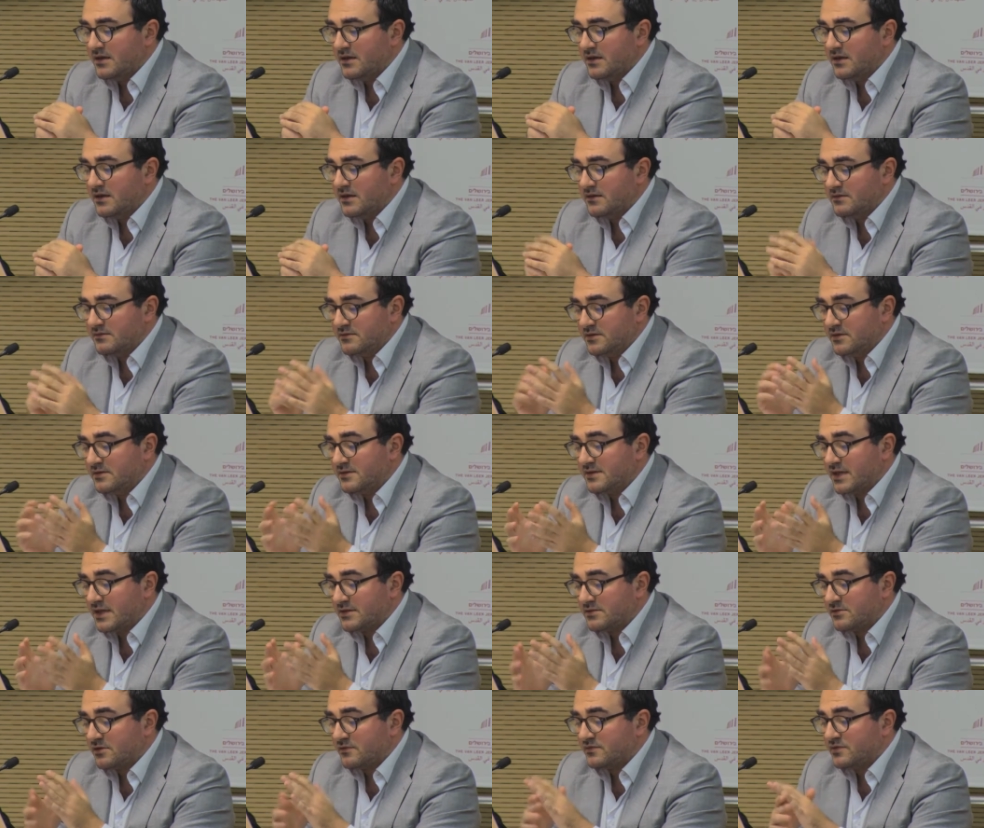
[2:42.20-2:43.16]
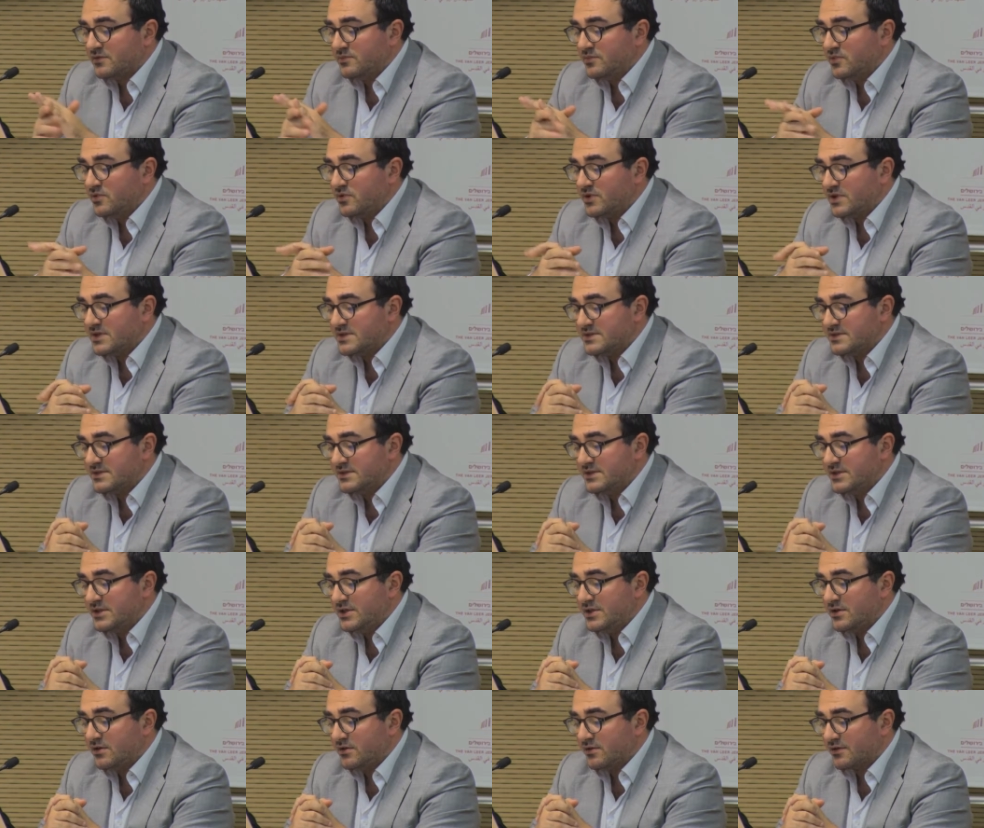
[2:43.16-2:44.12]
the title of the book is
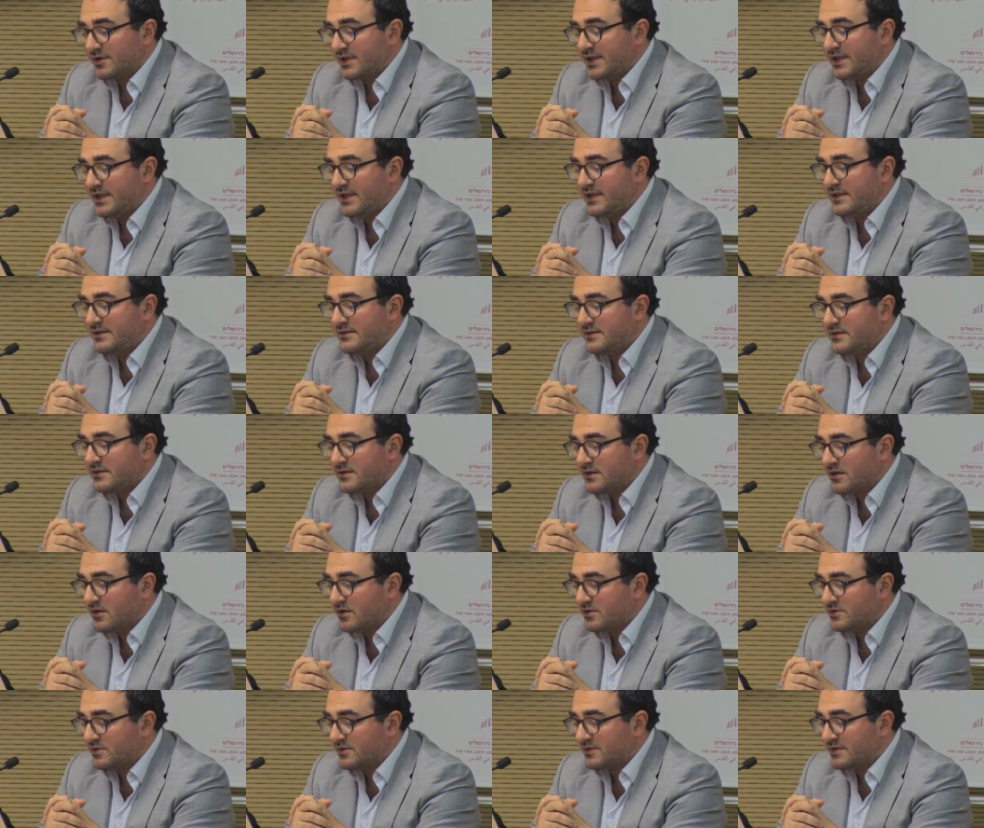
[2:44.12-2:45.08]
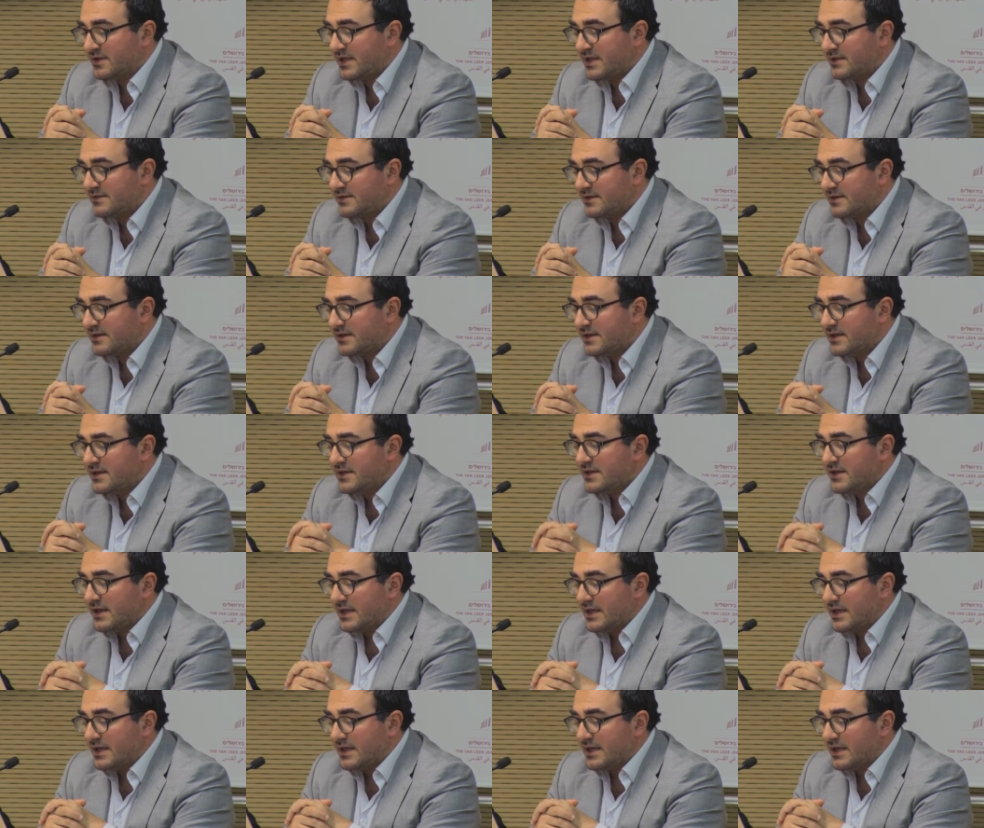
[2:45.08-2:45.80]
Dieu or Rien, God or Nothing,